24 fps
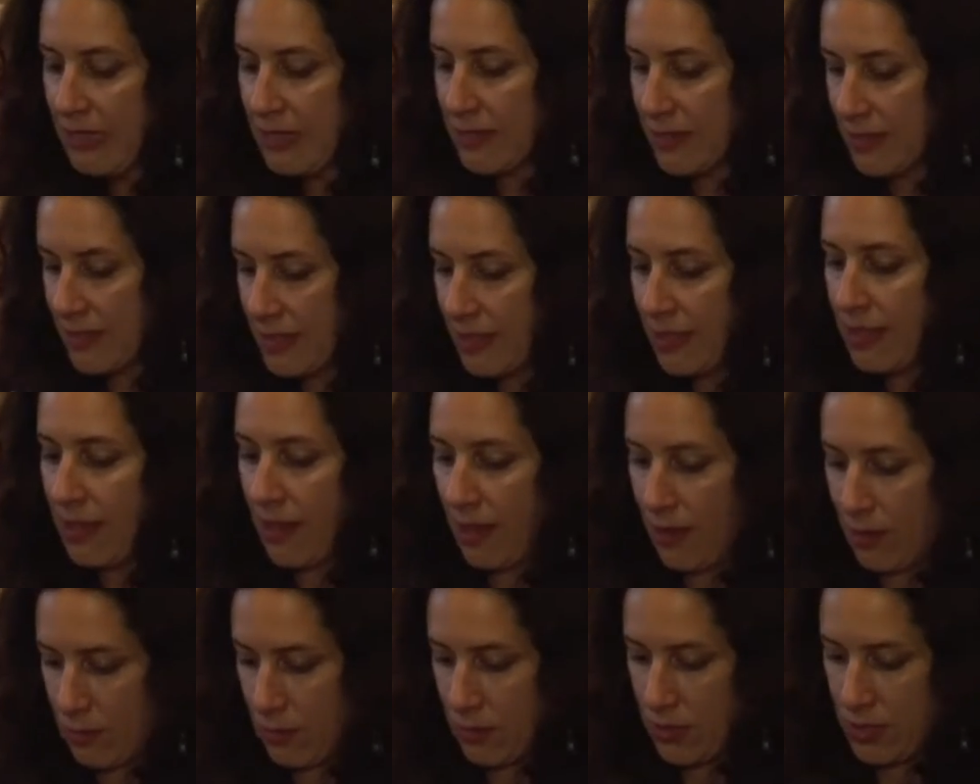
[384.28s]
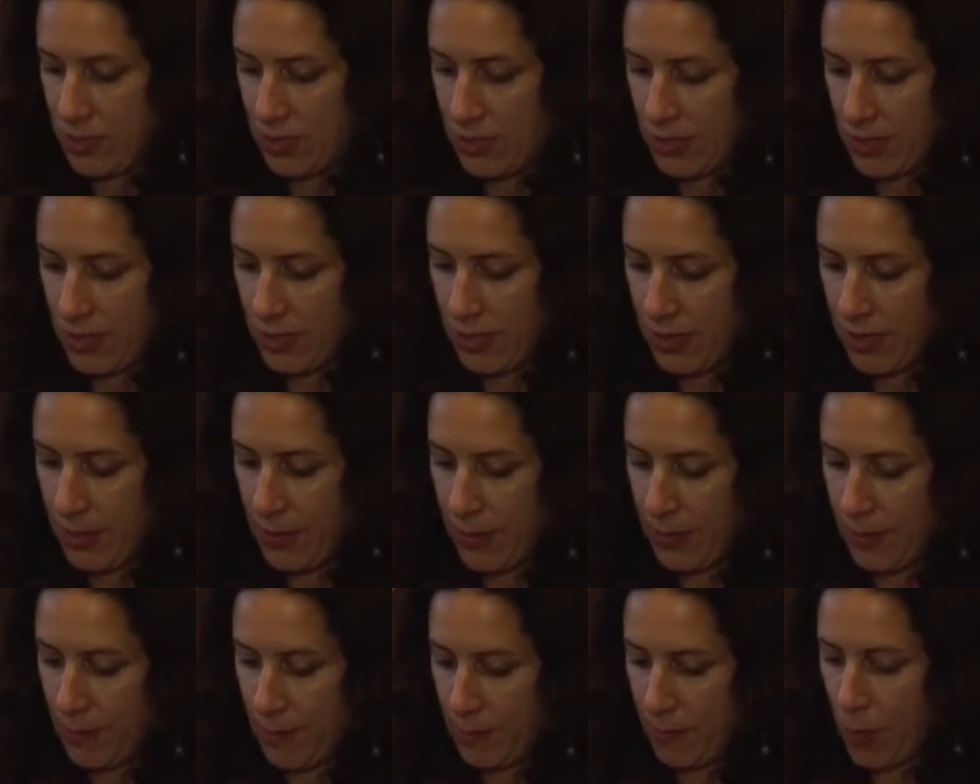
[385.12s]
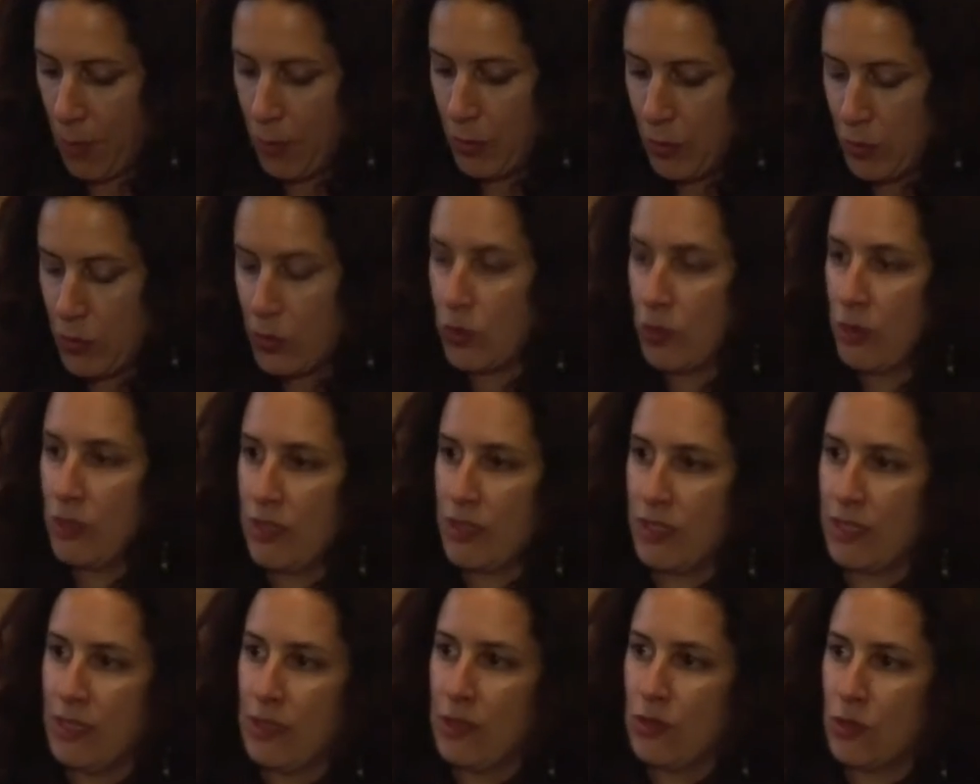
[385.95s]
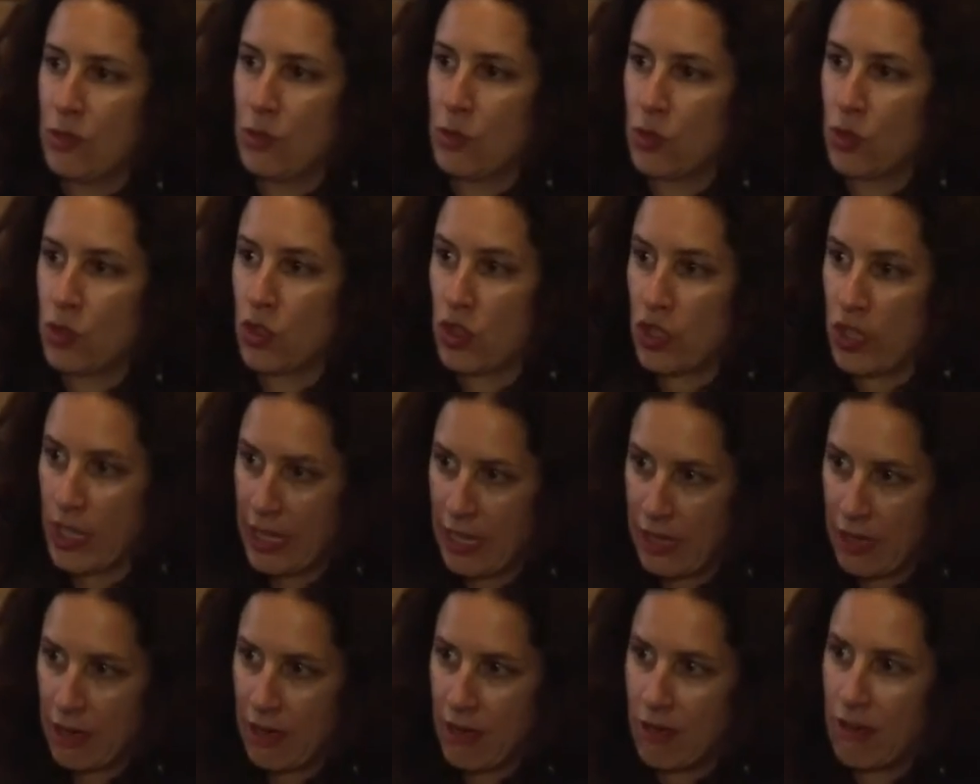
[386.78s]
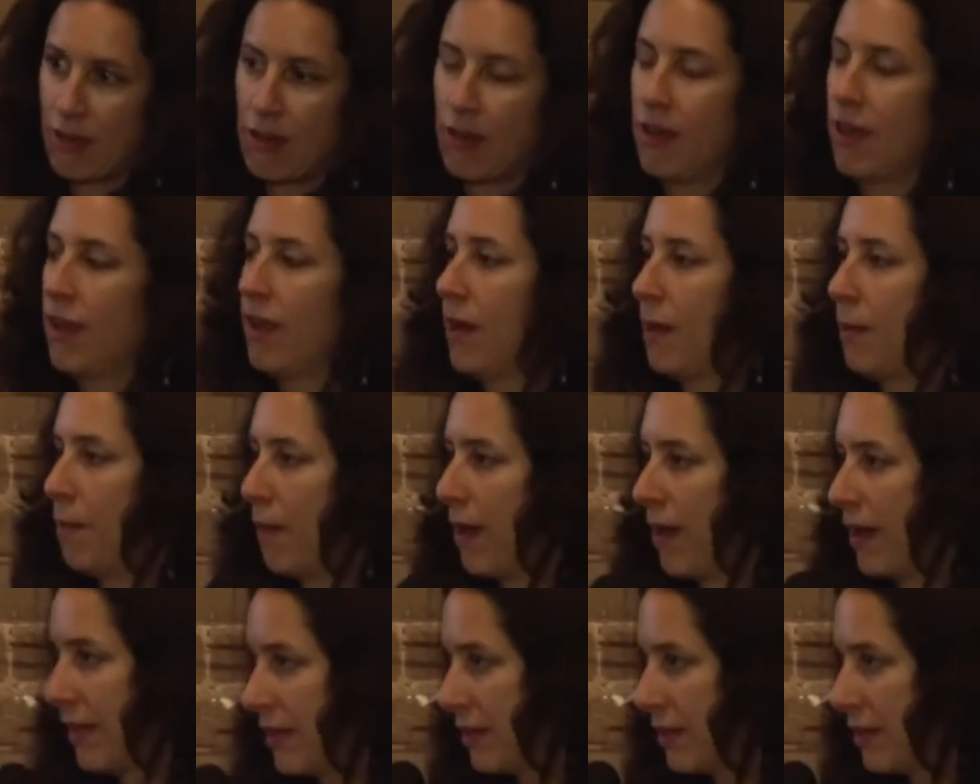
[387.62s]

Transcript: seek out opportunities to share my